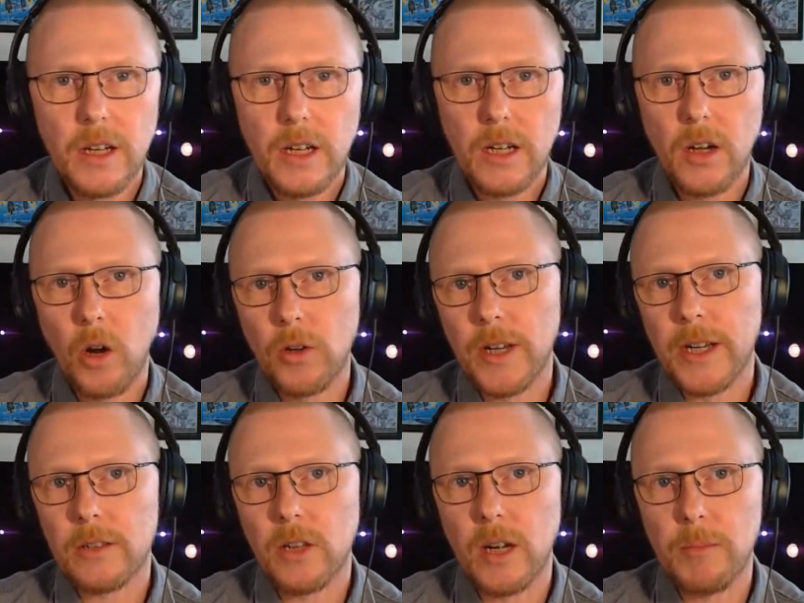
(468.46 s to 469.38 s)

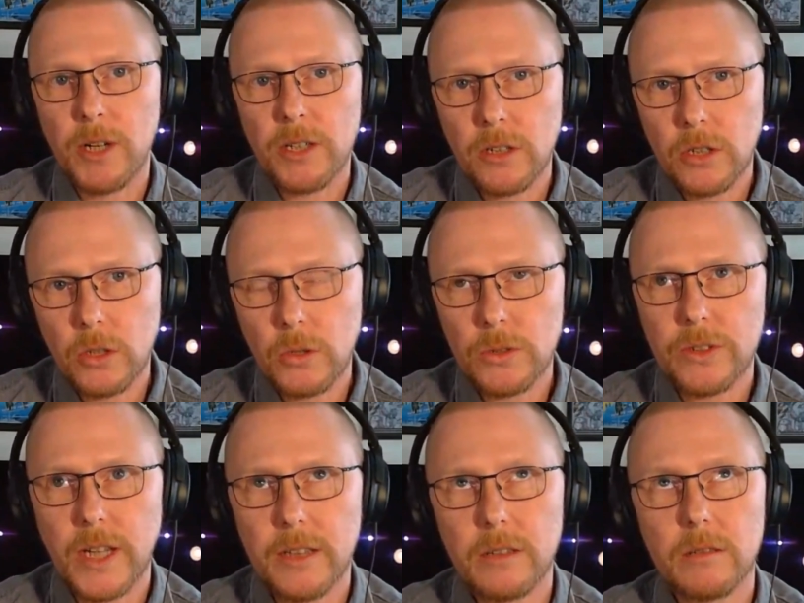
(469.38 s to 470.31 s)
online collaboration
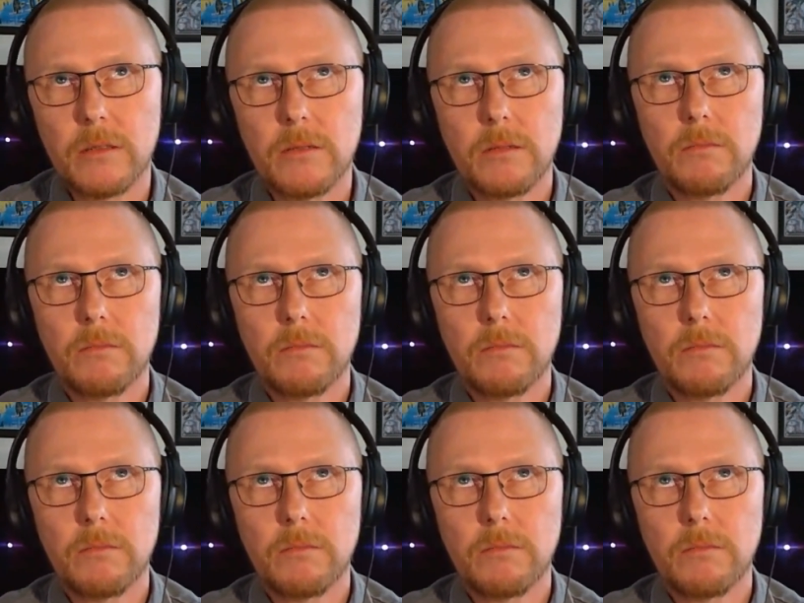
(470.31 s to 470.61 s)
tools that